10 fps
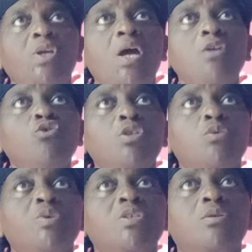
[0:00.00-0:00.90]
and
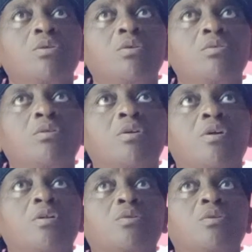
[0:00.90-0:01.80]
Judith was so down to
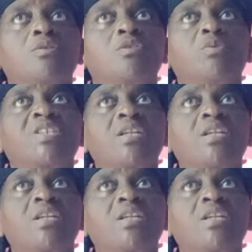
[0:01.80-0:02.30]
hurt she was